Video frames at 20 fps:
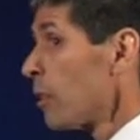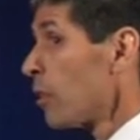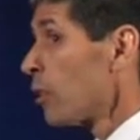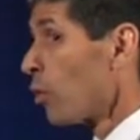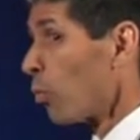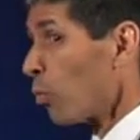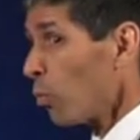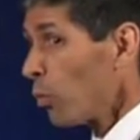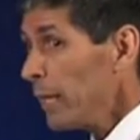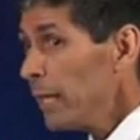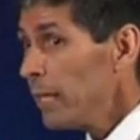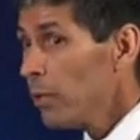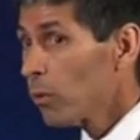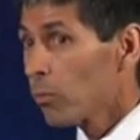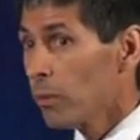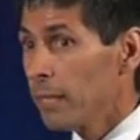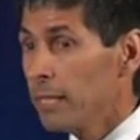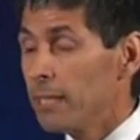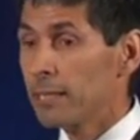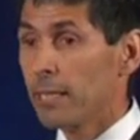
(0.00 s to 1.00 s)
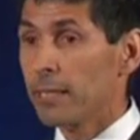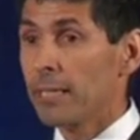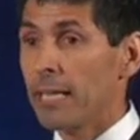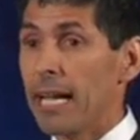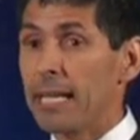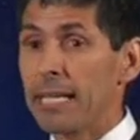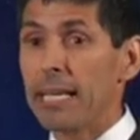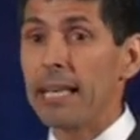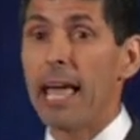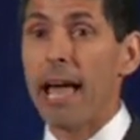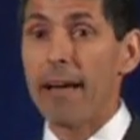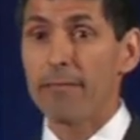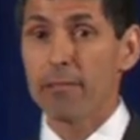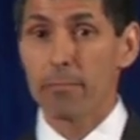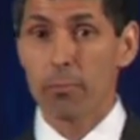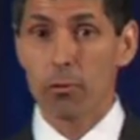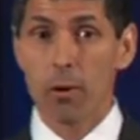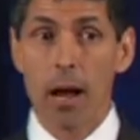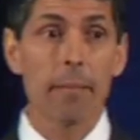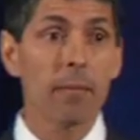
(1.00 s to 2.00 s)
The real reason that I didn't have a
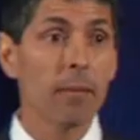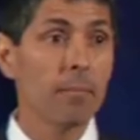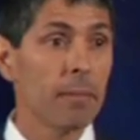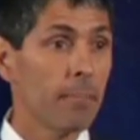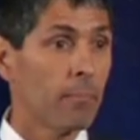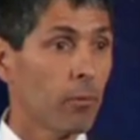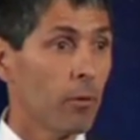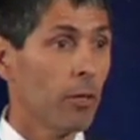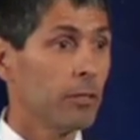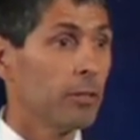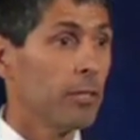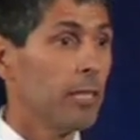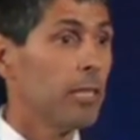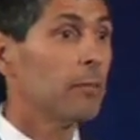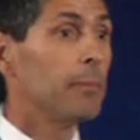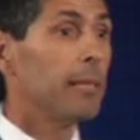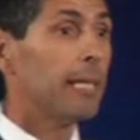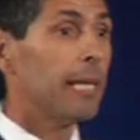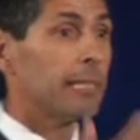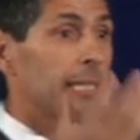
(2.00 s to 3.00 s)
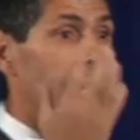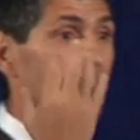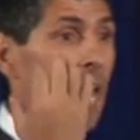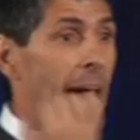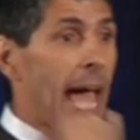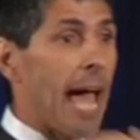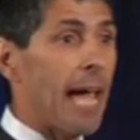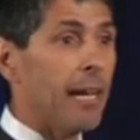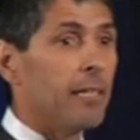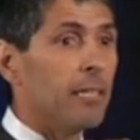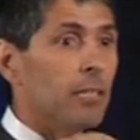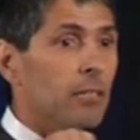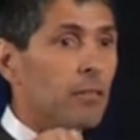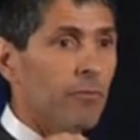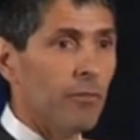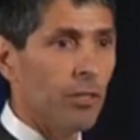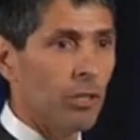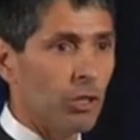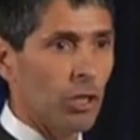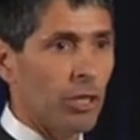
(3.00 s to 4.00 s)
problem in prison is because I had this
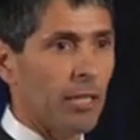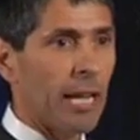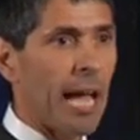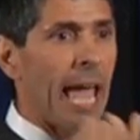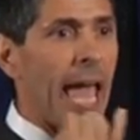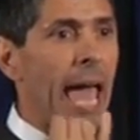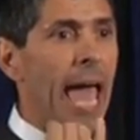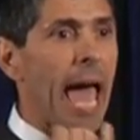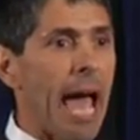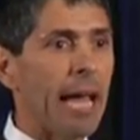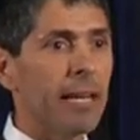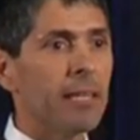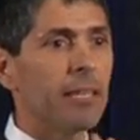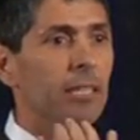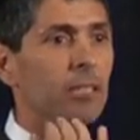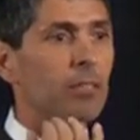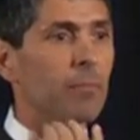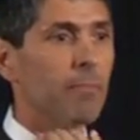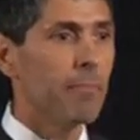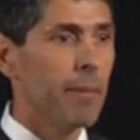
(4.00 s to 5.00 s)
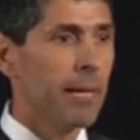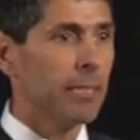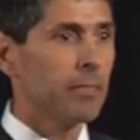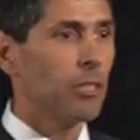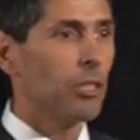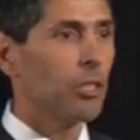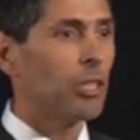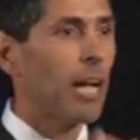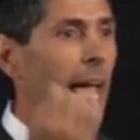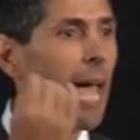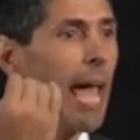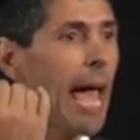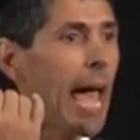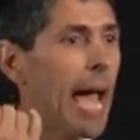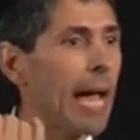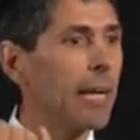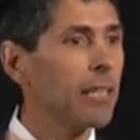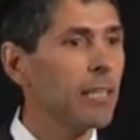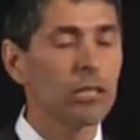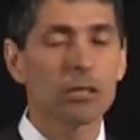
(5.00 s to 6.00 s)
vision. I had this message. I
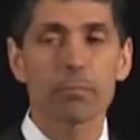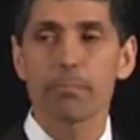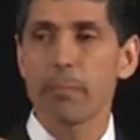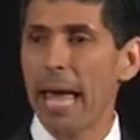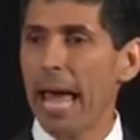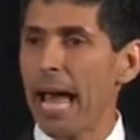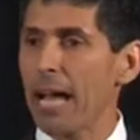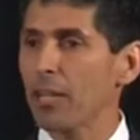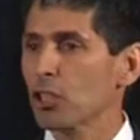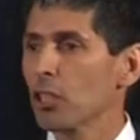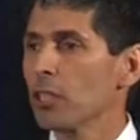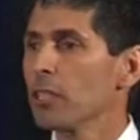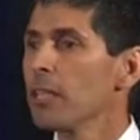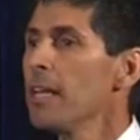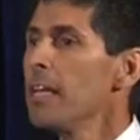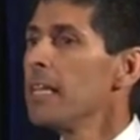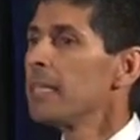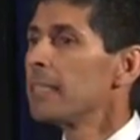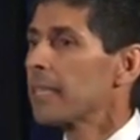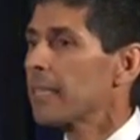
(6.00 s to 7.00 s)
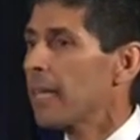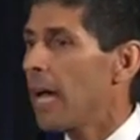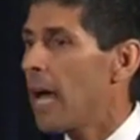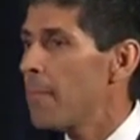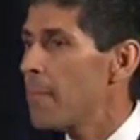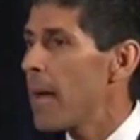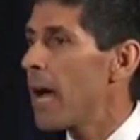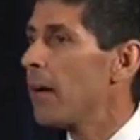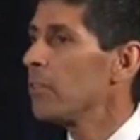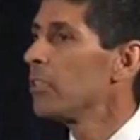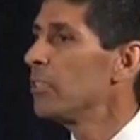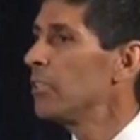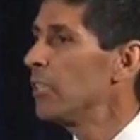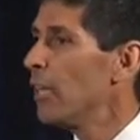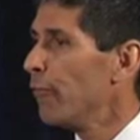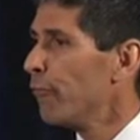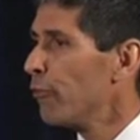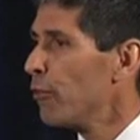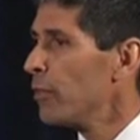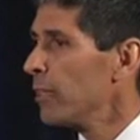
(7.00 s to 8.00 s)
had this passion to come out
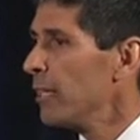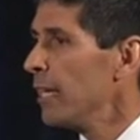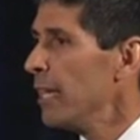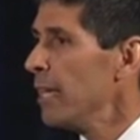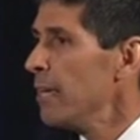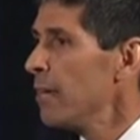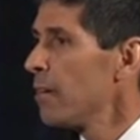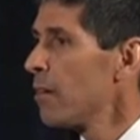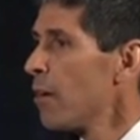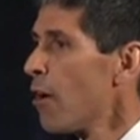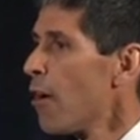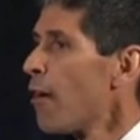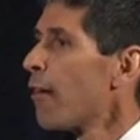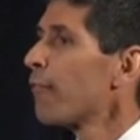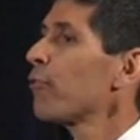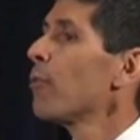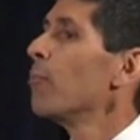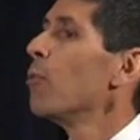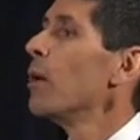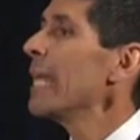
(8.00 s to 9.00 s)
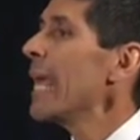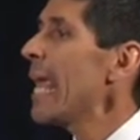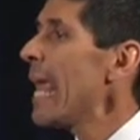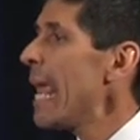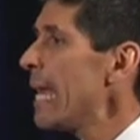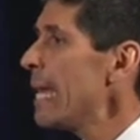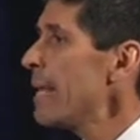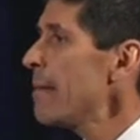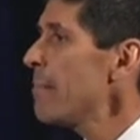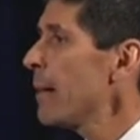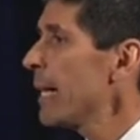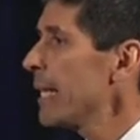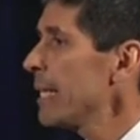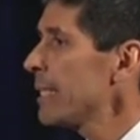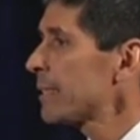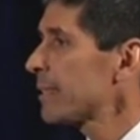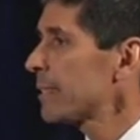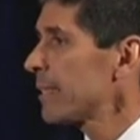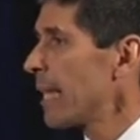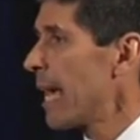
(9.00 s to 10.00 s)
differently from what anybody
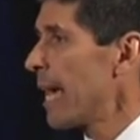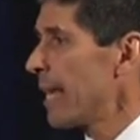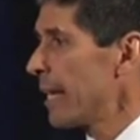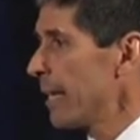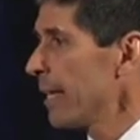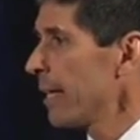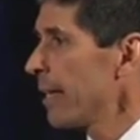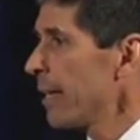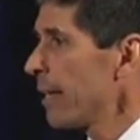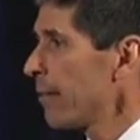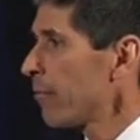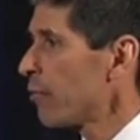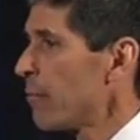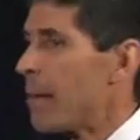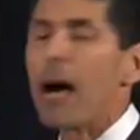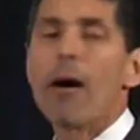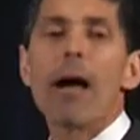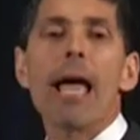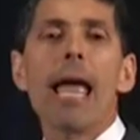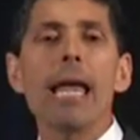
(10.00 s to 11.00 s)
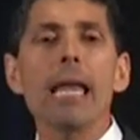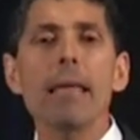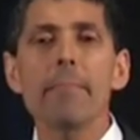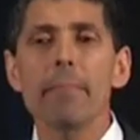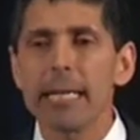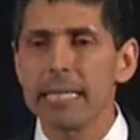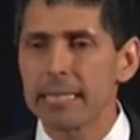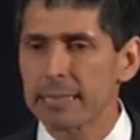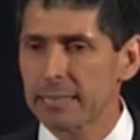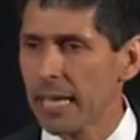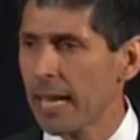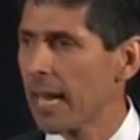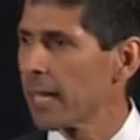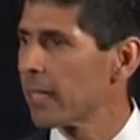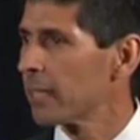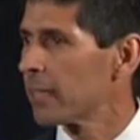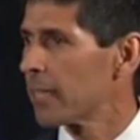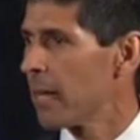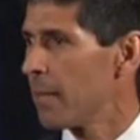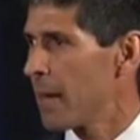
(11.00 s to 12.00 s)
said, from how anybody said I
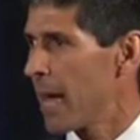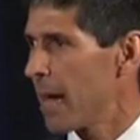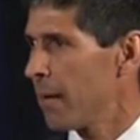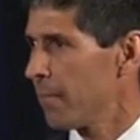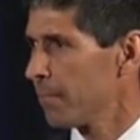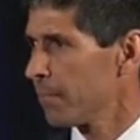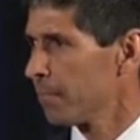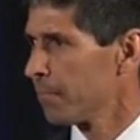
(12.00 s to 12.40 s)
could come out.